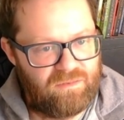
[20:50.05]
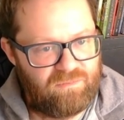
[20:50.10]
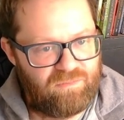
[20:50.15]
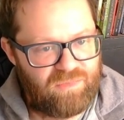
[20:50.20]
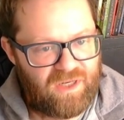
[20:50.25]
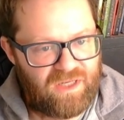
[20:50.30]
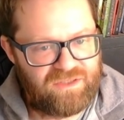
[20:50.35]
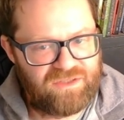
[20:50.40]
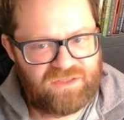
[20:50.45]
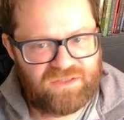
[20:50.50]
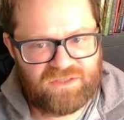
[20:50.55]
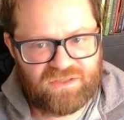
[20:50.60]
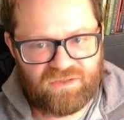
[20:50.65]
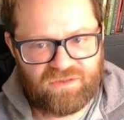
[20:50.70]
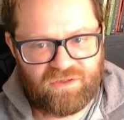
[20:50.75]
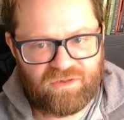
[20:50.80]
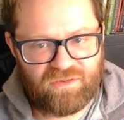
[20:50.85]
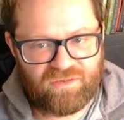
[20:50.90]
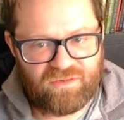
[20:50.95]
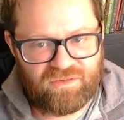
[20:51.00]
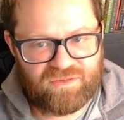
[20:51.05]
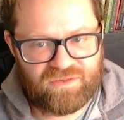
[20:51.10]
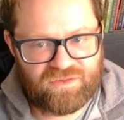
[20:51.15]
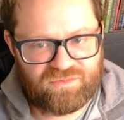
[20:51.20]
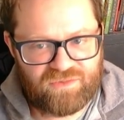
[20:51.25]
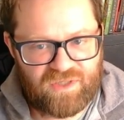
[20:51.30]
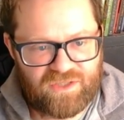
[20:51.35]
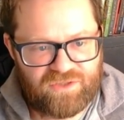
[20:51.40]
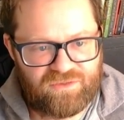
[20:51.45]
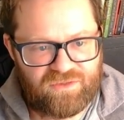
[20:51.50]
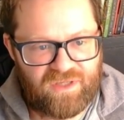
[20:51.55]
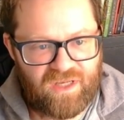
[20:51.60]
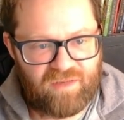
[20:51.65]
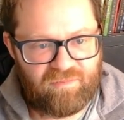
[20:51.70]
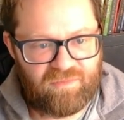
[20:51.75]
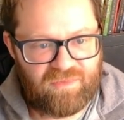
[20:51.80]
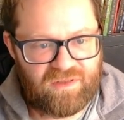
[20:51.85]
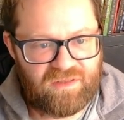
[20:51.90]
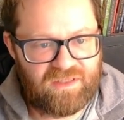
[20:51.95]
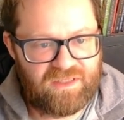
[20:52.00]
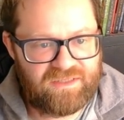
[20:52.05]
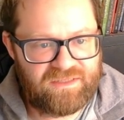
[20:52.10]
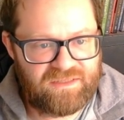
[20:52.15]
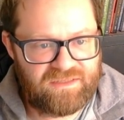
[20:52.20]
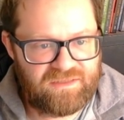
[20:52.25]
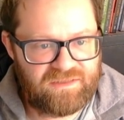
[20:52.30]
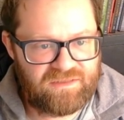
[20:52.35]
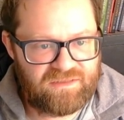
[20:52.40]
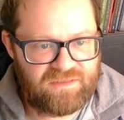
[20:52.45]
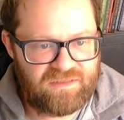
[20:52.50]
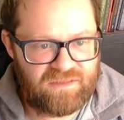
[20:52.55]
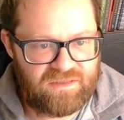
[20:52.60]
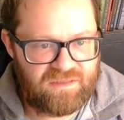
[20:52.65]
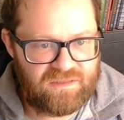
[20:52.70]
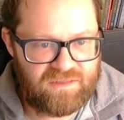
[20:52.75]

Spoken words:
But I just don't know. Directory name list.